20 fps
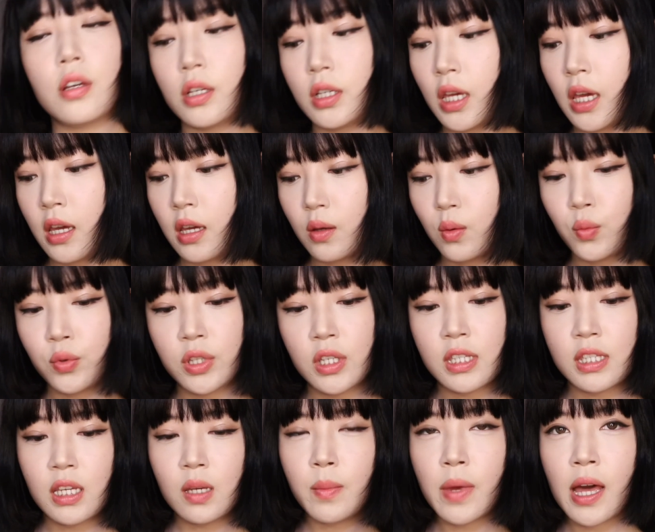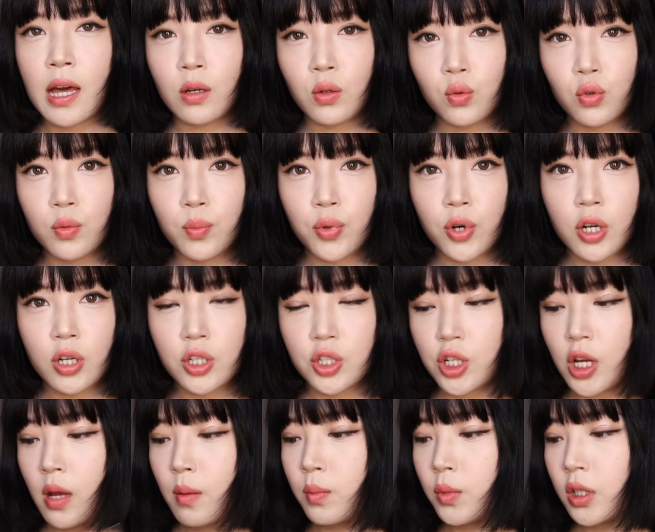Okay, with the same angled
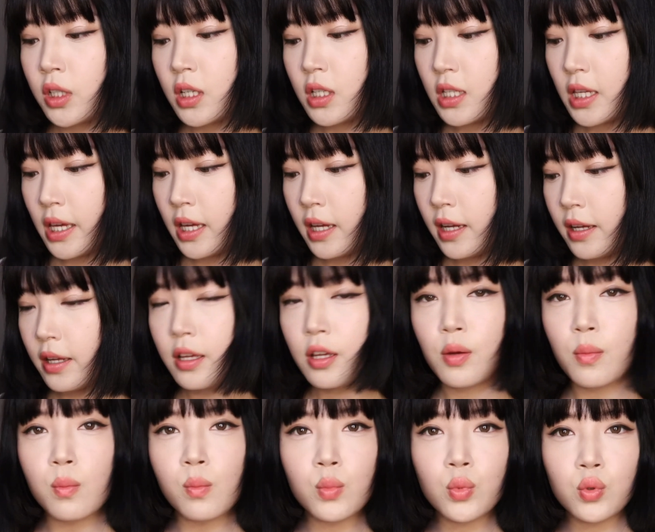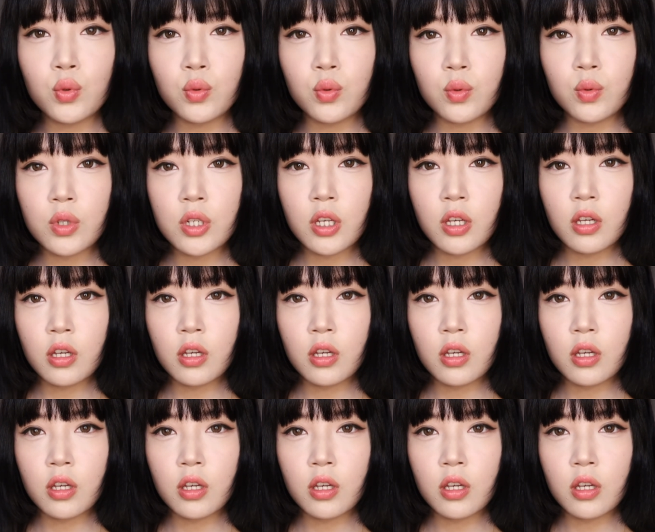brush, I'm gonna take Mood.